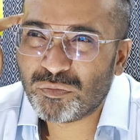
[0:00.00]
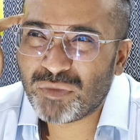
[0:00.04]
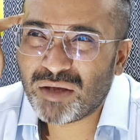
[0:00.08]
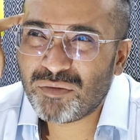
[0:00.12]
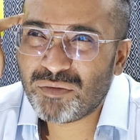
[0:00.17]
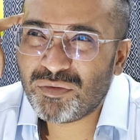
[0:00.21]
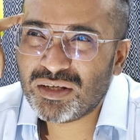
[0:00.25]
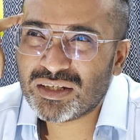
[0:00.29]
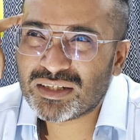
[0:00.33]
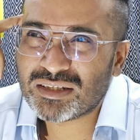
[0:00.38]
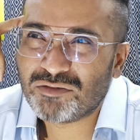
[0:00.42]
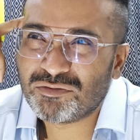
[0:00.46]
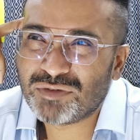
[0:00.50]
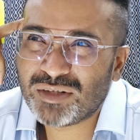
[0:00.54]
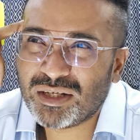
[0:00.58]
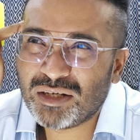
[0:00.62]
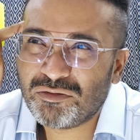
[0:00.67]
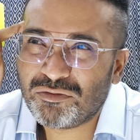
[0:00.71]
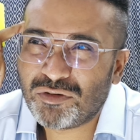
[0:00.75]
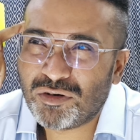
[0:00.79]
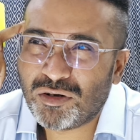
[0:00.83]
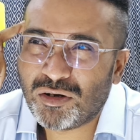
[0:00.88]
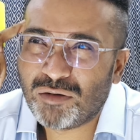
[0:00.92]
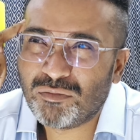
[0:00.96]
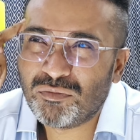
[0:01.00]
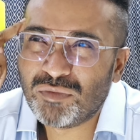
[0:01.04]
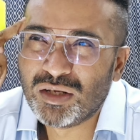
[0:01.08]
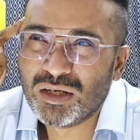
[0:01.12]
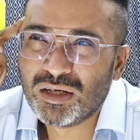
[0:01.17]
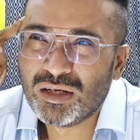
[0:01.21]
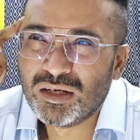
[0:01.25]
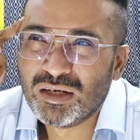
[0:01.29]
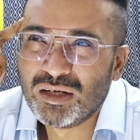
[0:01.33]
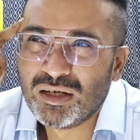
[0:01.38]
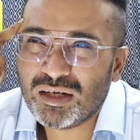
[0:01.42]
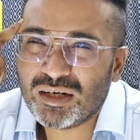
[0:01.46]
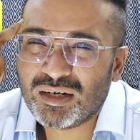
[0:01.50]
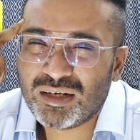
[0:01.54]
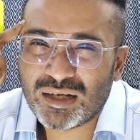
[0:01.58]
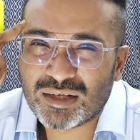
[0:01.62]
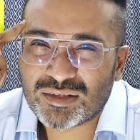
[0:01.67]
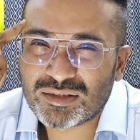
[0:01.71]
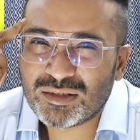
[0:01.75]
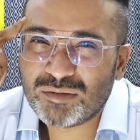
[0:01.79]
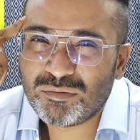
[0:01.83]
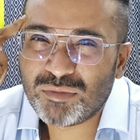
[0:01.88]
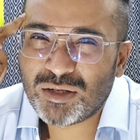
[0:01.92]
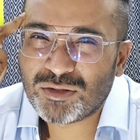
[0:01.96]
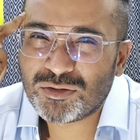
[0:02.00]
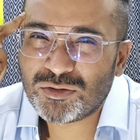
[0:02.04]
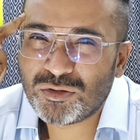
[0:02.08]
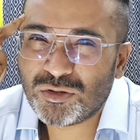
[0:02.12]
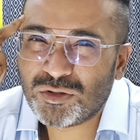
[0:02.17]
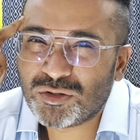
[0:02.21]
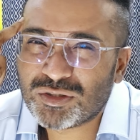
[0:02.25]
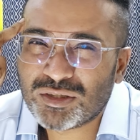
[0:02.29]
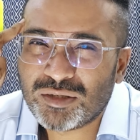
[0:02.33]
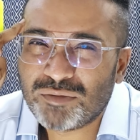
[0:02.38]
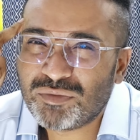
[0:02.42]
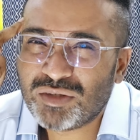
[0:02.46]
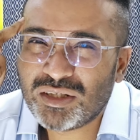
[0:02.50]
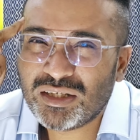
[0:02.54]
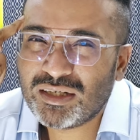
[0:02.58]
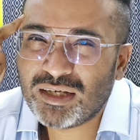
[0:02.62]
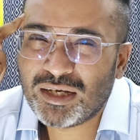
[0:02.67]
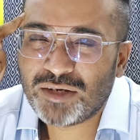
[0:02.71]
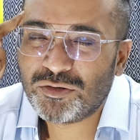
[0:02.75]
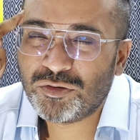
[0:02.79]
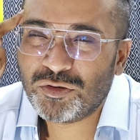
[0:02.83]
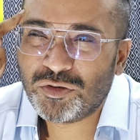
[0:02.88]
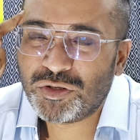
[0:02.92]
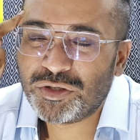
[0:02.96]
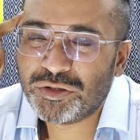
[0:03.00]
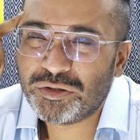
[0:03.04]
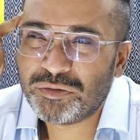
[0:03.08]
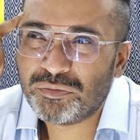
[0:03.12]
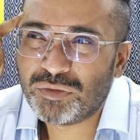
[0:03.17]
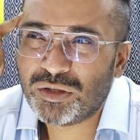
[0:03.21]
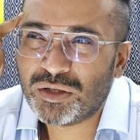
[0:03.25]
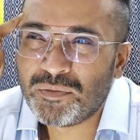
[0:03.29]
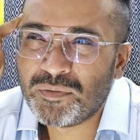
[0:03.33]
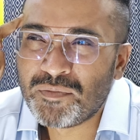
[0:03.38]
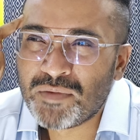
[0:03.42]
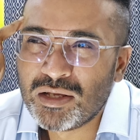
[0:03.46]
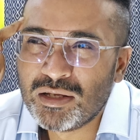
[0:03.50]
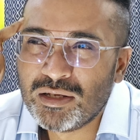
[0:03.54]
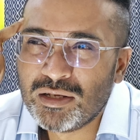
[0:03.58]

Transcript: Maybe something from Nasamato or something. I don't remember.